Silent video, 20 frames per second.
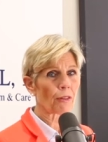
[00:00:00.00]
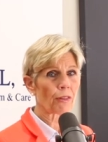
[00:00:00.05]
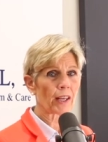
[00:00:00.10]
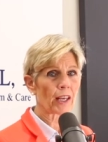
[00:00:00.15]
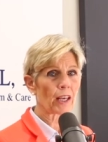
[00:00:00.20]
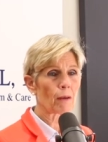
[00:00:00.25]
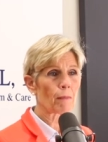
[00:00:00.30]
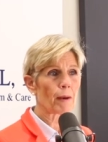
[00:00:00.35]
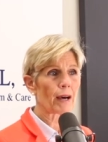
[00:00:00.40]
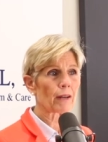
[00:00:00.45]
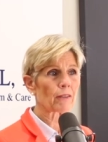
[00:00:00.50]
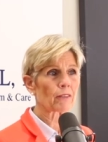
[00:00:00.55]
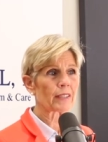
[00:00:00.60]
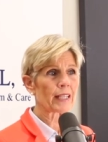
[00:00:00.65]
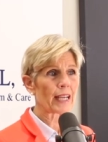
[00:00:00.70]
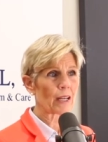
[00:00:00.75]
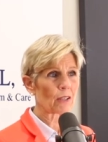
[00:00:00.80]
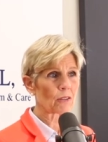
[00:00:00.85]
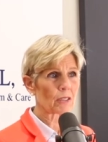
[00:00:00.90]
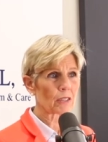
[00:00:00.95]
thinking about
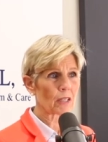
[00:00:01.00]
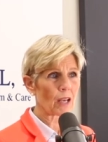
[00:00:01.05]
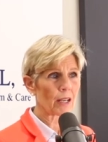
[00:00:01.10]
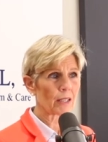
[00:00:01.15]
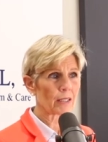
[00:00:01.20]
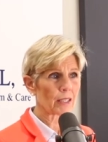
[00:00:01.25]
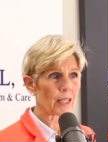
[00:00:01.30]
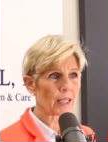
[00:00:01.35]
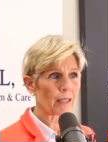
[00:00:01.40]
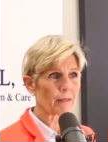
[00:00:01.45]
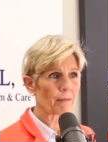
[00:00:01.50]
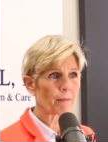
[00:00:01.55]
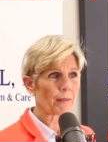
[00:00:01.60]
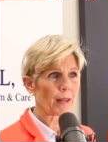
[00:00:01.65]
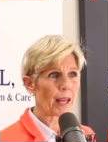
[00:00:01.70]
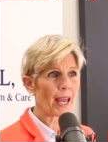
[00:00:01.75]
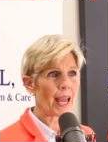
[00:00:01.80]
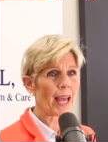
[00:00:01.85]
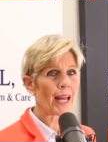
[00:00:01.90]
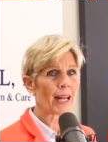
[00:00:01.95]
downsizing
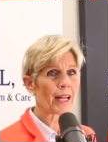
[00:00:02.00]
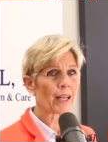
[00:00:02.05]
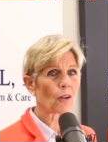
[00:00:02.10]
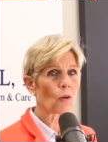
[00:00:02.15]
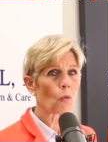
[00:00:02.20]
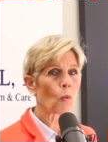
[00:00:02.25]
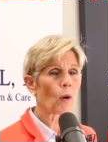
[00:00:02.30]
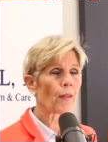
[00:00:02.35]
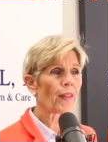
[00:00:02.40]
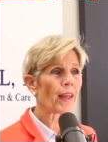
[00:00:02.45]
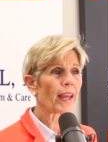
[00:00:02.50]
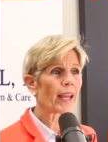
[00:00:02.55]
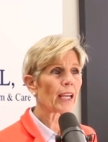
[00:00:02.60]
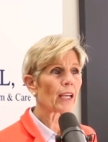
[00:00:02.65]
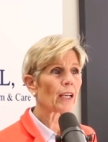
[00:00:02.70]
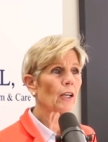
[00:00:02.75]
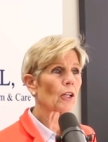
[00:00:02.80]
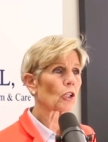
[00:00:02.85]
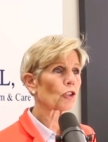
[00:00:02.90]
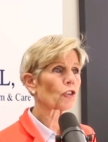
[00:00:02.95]
and when
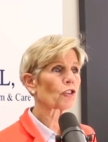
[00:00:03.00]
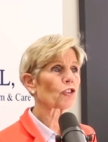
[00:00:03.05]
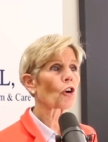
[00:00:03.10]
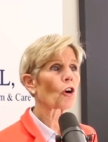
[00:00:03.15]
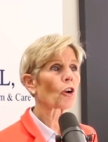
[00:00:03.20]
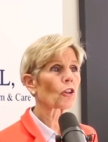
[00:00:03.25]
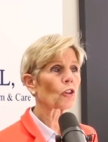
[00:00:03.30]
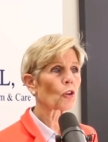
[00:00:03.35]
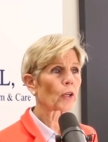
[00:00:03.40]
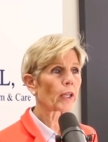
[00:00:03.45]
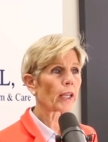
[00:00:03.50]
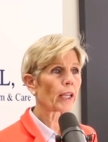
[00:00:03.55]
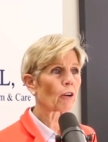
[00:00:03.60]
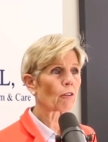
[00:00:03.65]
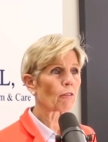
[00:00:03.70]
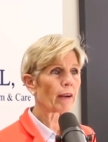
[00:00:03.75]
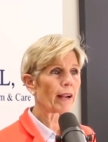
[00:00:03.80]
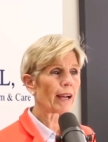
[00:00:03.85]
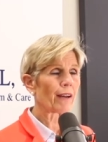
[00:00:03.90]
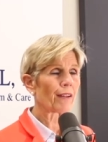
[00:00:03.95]
they start looking
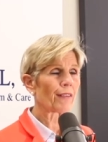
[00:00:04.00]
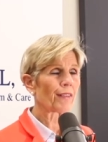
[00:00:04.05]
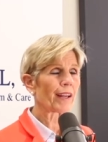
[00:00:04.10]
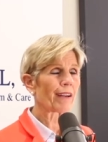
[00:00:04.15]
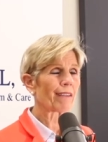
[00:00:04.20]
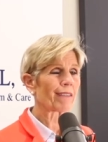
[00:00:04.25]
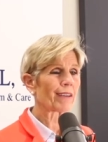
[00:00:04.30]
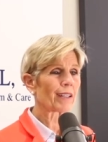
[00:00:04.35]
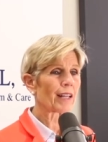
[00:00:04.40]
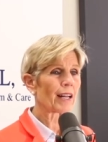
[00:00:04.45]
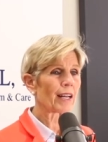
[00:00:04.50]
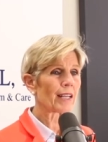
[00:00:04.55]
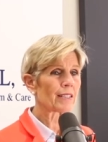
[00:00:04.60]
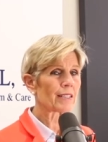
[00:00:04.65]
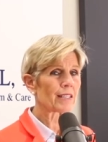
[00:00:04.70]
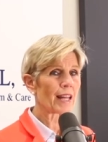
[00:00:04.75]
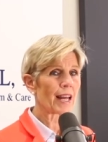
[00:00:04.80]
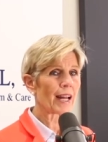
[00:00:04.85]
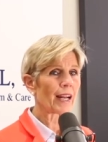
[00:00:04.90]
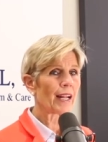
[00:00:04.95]
around, they
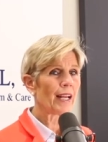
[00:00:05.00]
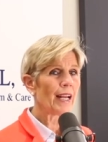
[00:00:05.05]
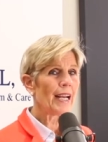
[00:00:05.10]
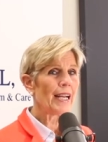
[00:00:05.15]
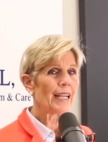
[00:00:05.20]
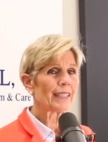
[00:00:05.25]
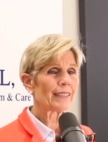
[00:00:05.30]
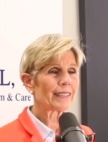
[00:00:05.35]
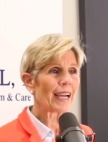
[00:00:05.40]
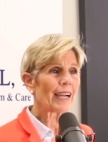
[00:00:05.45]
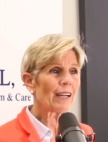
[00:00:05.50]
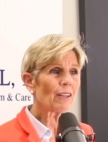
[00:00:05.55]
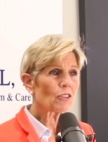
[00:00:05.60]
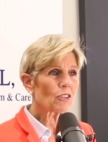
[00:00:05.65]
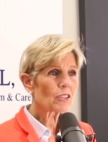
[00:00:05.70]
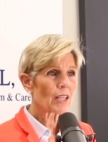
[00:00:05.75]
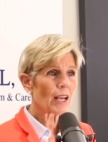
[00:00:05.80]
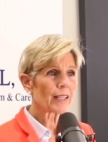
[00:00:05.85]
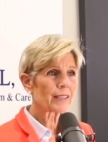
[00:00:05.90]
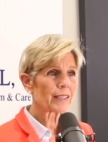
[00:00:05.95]
realize that
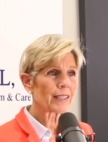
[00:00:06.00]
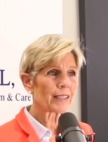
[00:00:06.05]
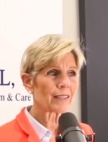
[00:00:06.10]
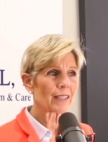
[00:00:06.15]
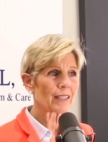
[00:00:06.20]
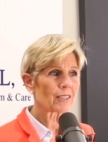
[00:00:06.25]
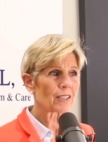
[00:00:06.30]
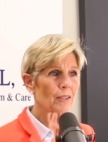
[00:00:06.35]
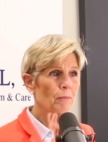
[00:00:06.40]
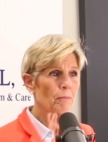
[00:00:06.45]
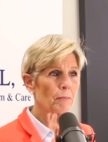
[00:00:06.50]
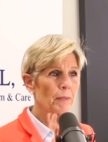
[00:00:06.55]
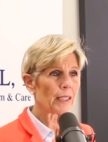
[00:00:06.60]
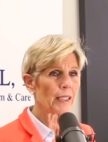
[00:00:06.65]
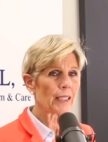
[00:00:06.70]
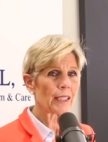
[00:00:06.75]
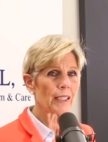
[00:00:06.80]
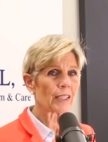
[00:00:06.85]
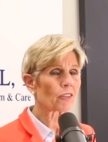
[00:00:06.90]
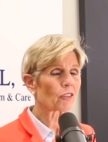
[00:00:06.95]
downsizing doesn't
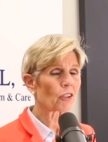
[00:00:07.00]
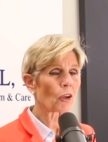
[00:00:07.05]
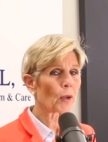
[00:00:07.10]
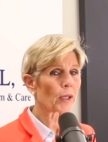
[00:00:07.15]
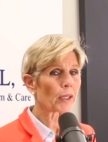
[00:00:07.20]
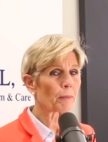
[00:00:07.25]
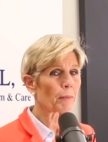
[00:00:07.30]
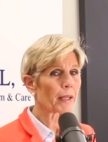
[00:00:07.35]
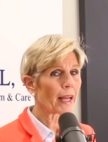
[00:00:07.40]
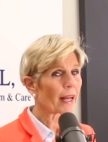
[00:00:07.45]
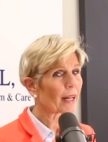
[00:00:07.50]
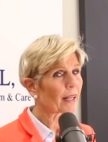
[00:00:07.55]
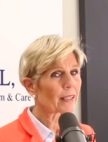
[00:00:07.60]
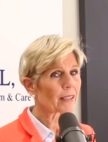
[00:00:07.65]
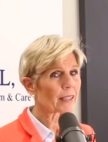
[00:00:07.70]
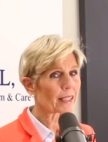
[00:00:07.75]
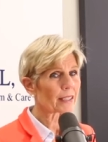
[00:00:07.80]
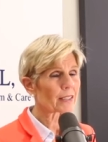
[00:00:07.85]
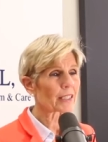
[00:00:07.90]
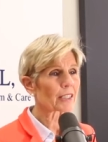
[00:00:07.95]
mean it's going to be any
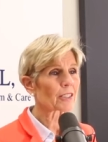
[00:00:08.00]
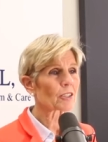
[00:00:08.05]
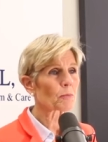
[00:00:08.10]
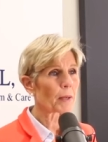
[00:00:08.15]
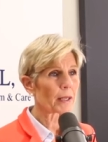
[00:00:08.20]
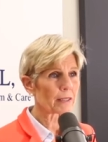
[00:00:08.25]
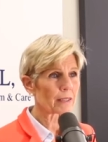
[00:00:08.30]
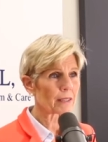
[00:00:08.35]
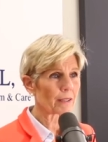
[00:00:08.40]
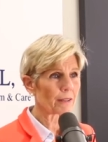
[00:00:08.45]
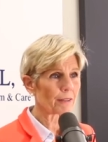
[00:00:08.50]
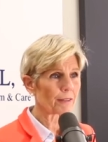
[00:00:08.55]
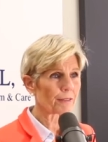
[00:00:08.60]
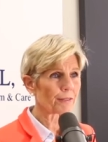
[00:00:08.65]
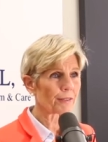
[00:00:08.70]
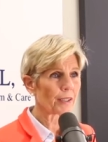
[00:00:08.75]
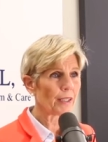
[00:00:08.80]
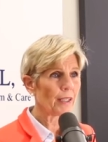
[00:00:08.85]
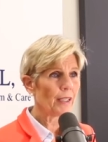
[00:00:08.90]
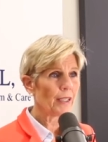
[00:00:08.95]
less
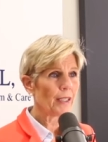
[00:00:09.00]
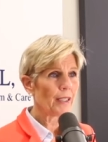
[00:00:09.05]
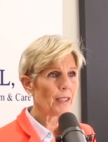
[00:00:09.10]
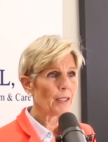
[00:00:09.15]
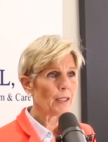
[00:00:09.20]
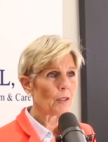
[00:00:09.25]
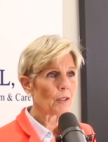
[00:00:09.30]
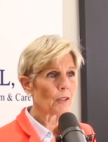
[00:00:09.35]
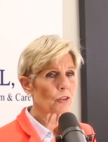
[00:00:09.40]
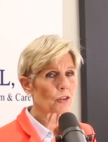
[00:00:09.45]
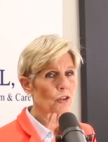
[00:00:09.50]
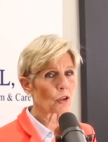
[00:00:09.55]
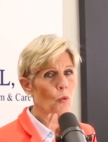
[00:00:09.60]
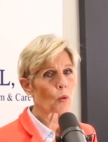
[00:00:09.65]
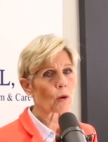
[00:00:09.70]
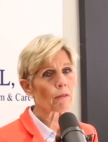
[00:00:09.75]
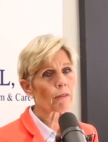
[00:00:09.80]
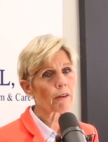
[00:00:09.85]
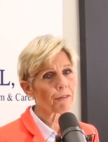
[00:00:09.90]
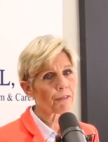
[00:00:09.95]
expensive. So
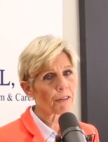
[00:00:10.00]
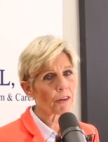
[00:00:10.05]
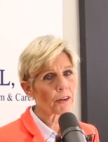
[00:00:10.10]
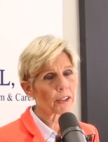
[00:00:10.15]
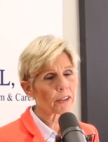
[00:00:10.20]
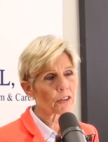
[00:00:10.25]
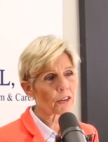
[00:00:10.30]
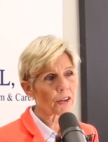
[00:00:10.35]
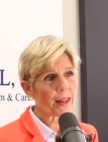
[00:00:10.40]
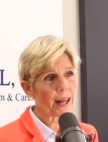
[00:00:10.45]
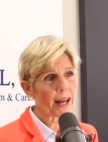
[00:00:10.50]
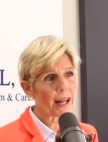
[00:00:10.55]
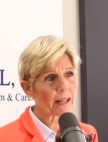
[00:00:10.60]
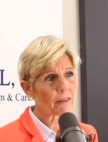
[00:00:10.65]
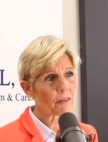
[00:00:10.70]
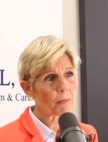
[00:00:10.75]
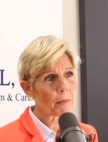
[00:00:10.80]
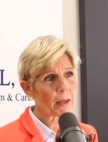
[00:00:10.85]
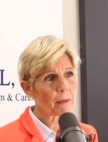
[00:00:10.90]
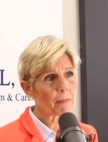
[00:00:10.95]
we're referring to that
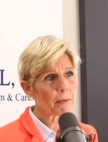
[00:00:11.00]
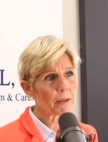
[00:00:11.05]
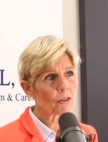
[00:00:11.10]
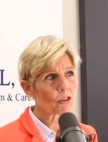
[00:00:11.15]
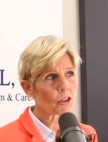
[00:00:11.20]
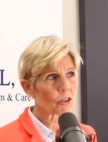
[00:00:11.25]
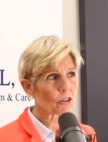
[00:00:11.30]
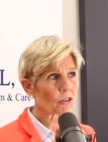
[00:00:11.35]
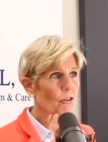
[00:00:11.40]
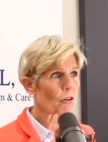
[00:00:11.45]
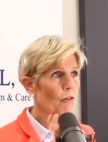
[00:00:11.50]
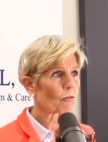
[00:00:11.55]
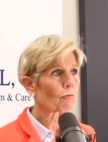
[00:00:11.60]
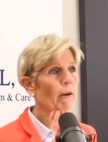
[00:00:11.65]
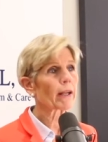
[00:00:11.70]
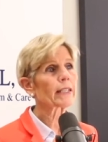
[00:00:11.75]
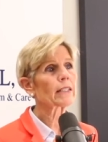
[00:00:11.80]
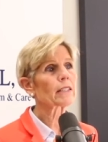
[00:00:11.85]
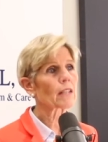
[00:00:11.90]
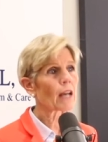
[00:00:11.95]
as maybe just
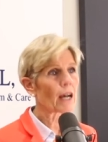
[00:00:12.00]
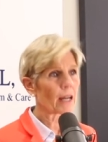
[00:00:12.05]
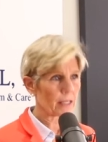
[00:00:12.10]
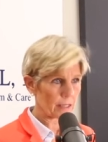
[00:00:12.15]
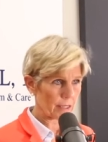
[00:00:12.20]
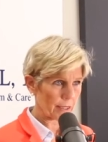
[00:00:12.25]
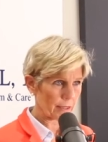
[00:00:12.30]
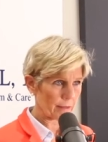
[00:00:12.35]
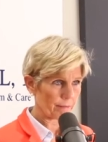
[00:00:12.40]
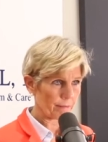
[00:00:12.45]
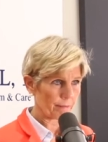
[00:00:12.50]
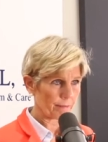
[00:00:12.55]
right sizing.